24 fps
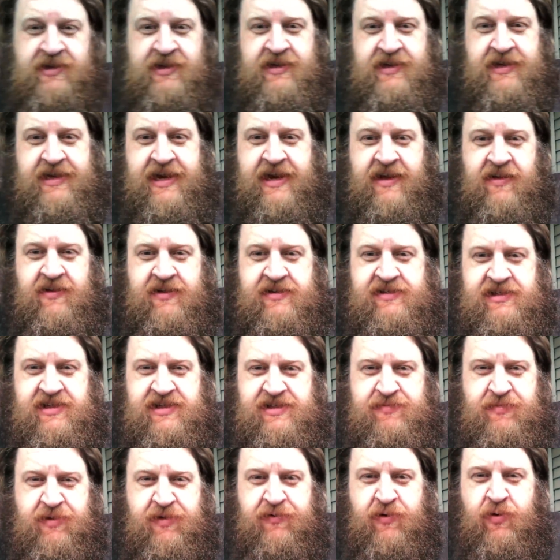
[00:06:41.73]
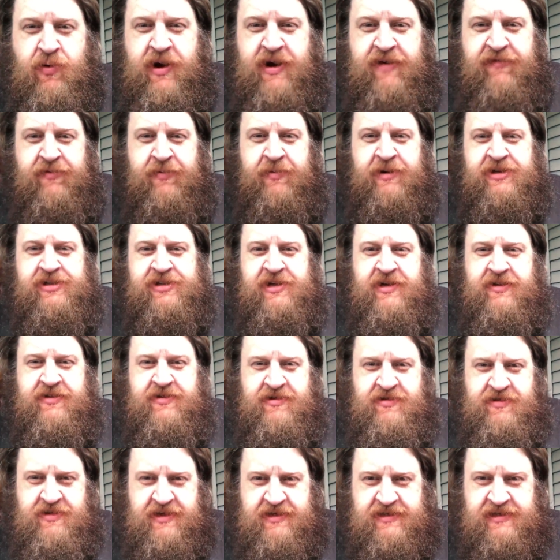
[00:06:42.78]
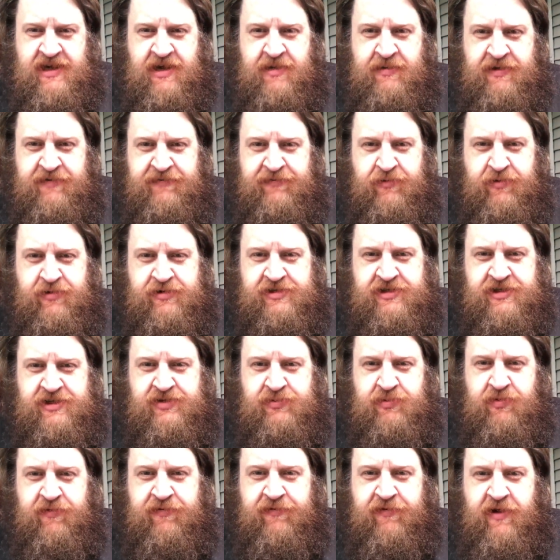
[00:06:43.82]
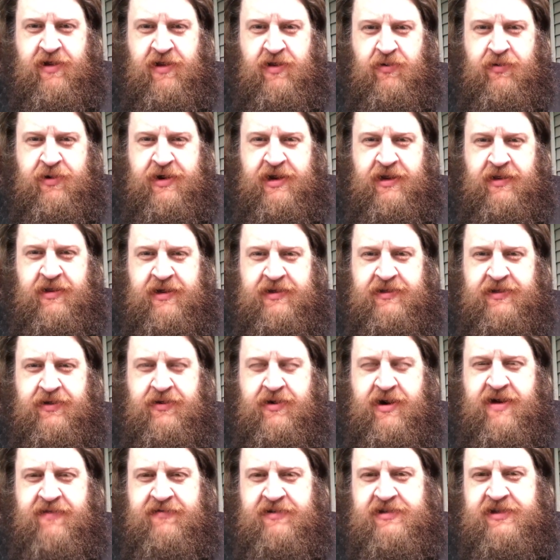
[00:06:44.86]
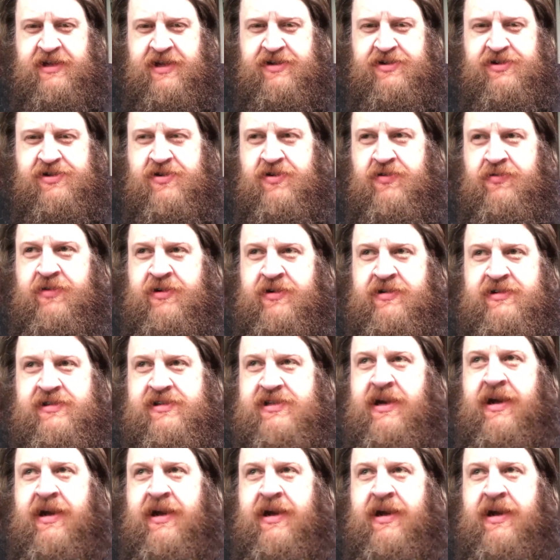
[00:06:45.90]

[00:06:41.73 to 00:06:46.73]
Galaxies move away from each other. The atomic forces will fall away like the gravitational ones.